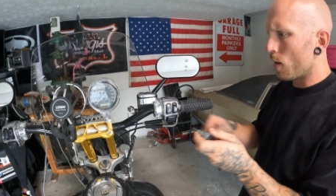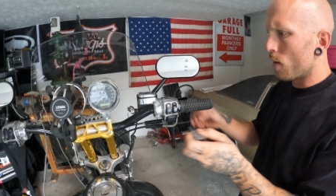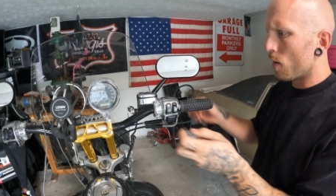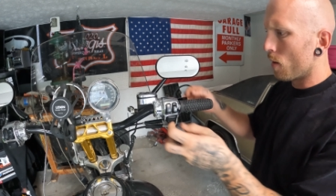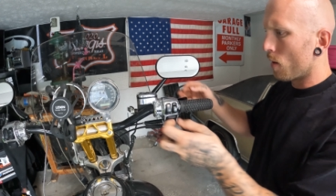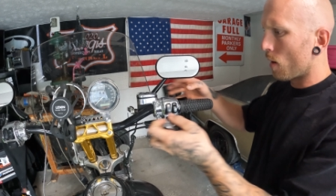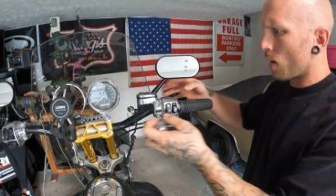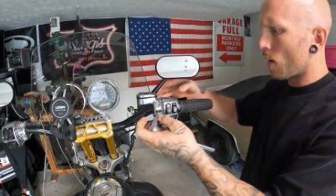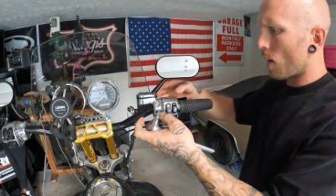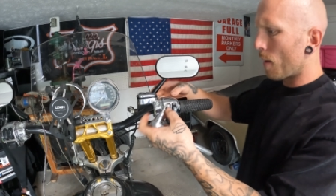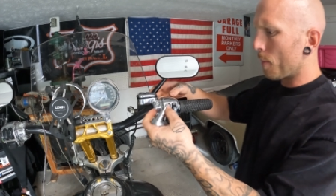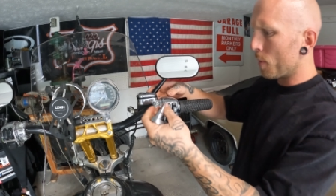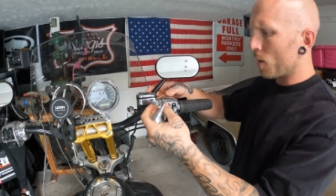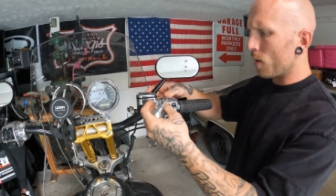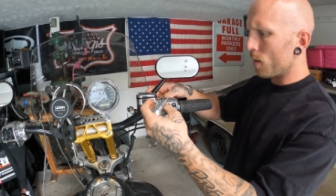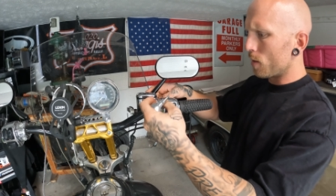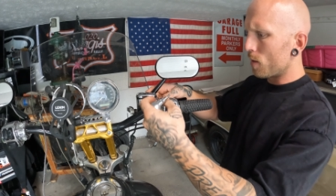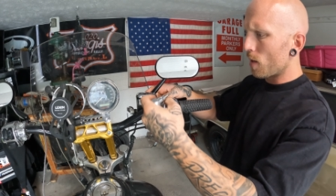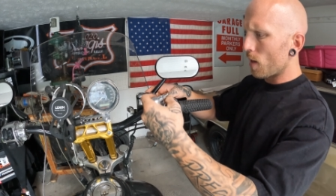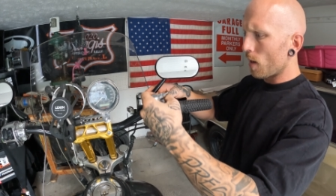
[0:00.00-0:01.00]
here and I'm
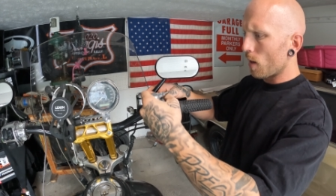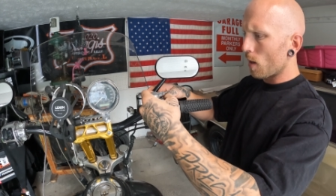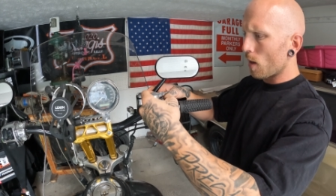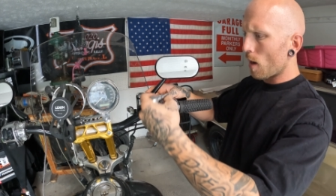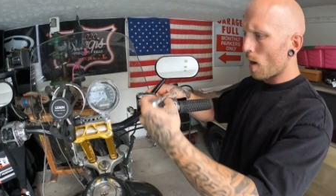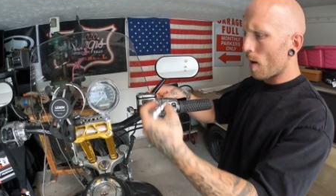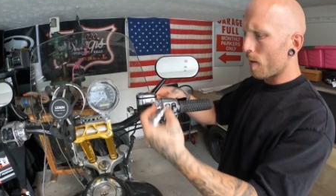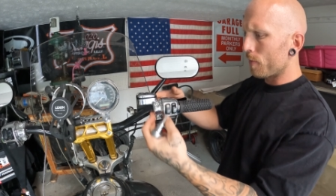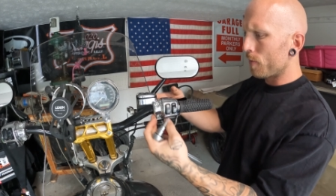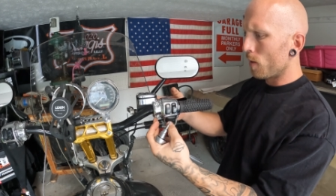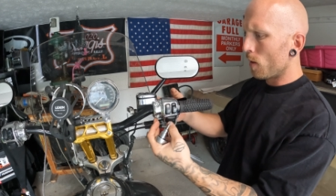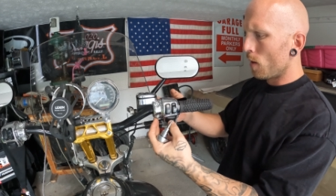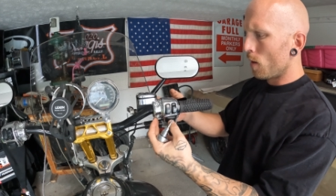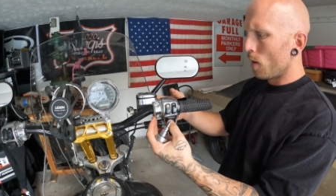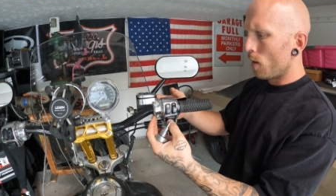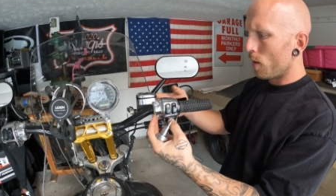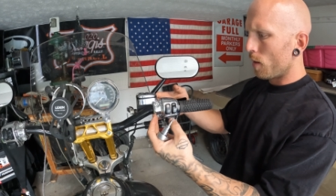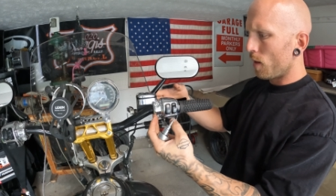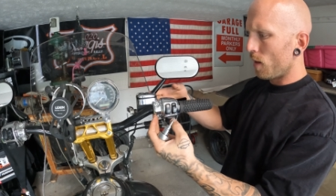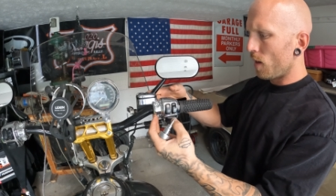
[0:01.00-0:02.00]
gonna take off
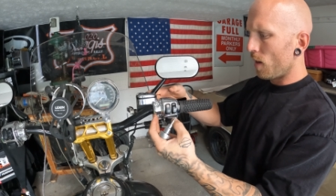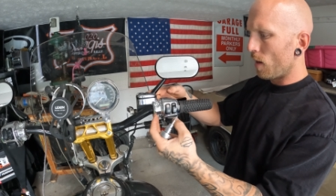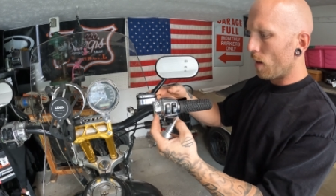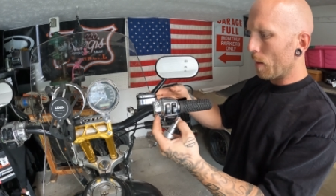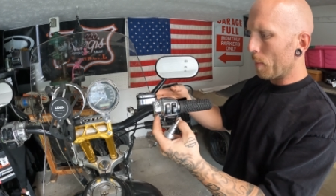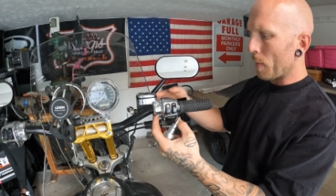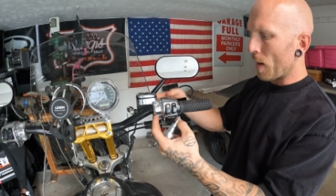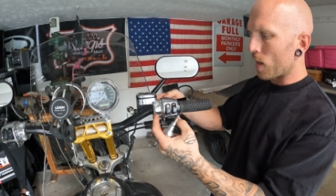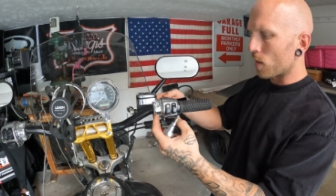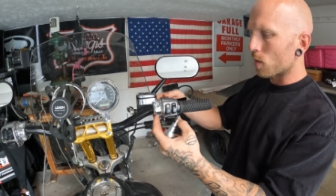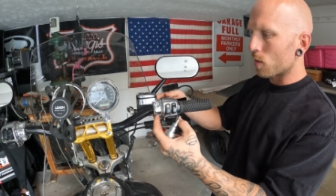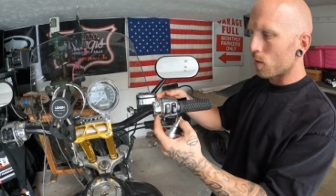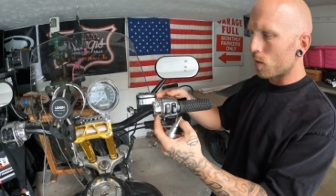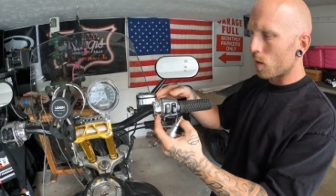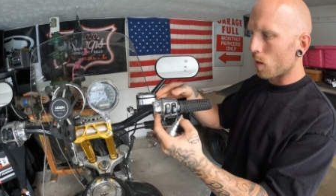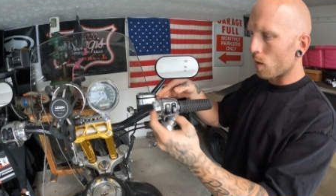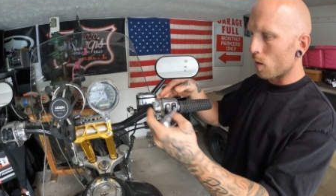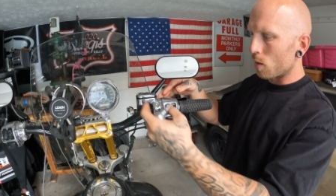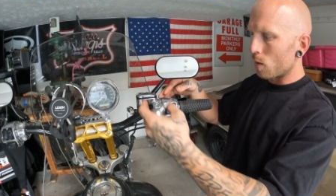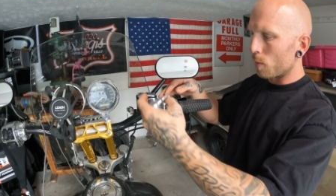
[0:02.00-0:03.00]
the master
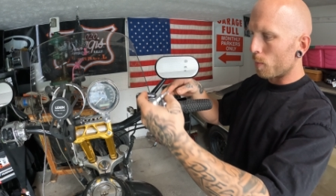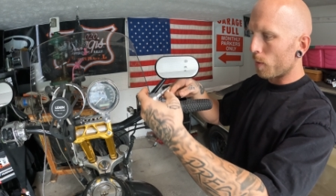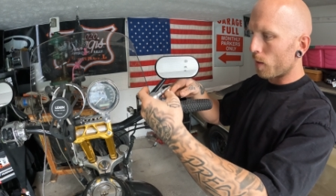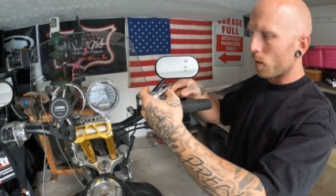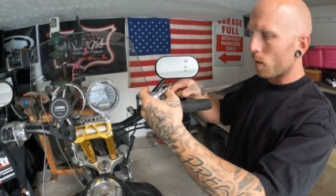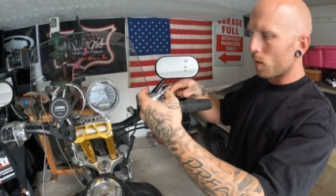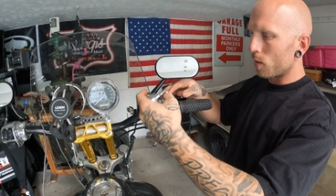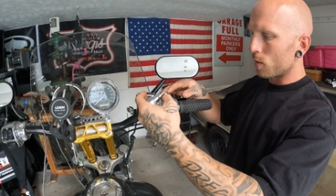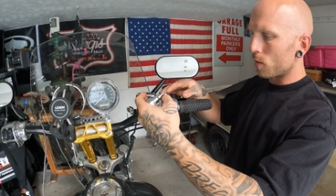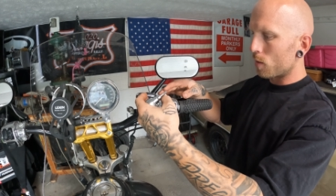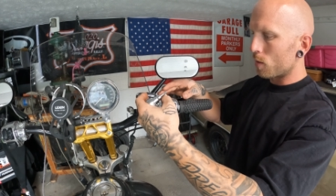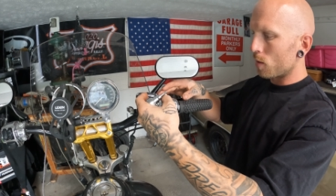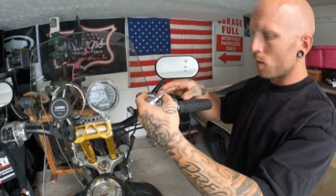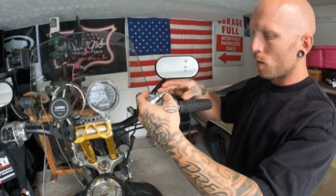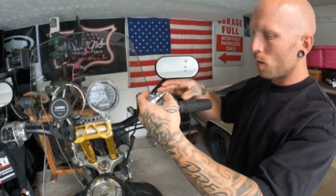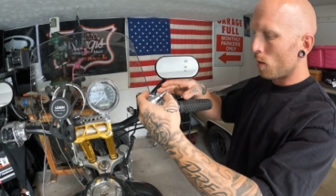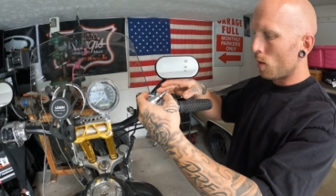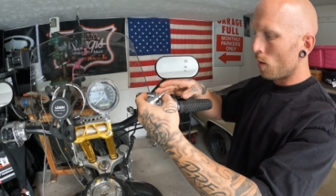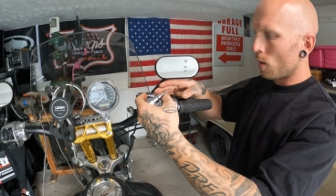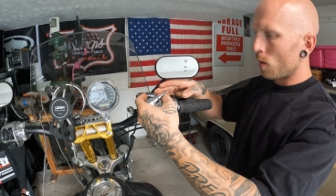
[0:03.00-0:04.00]
cylinder because,
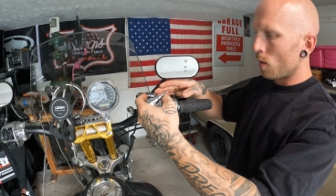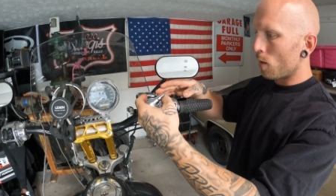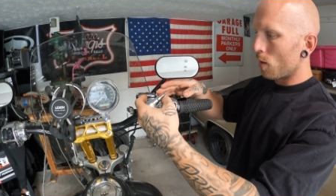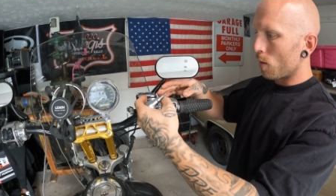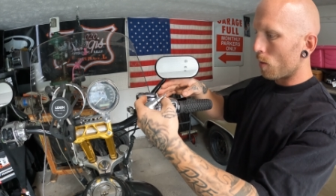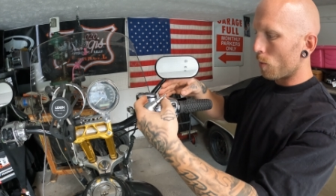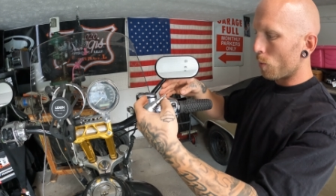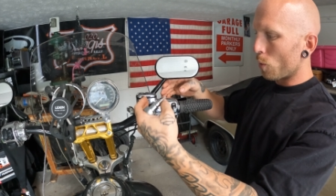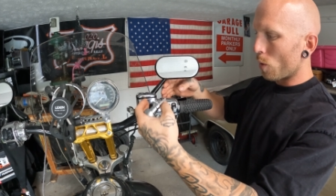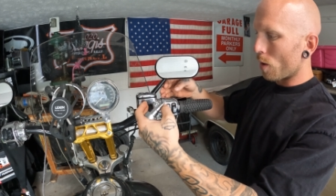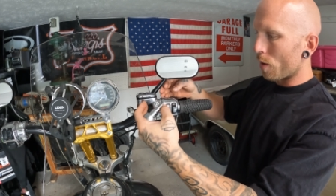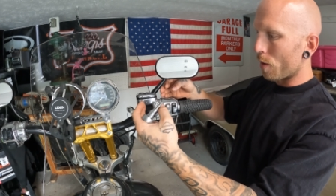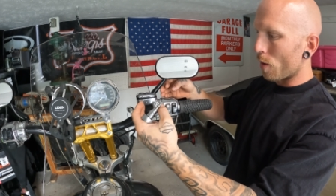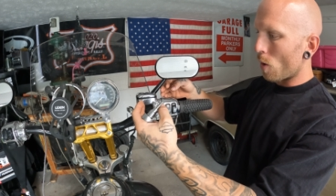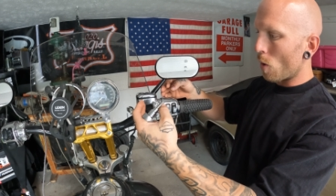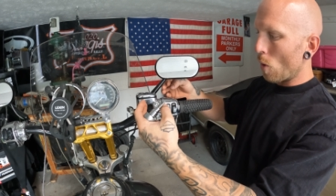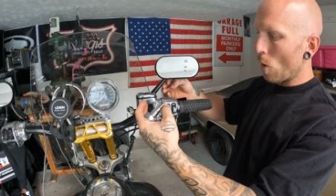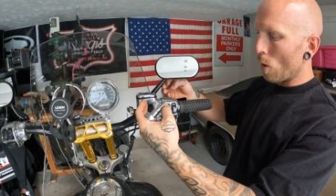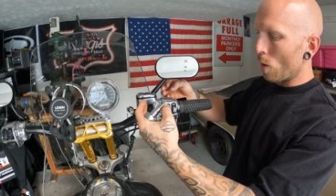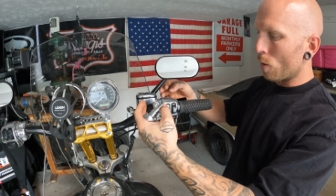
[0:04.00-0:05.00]
well, the
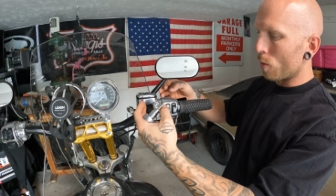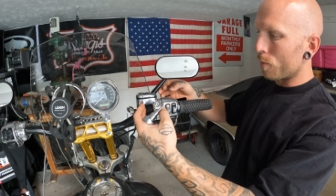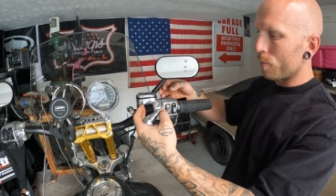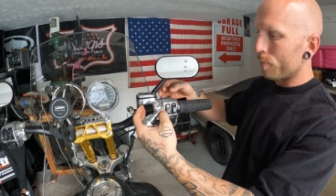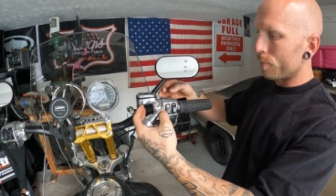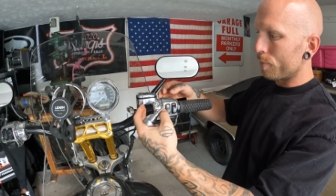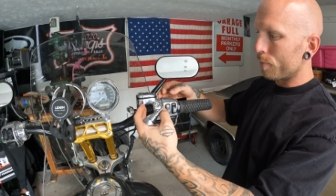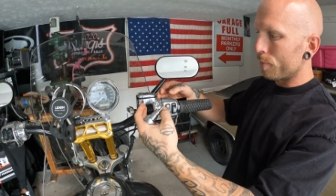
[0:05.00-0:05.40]
whole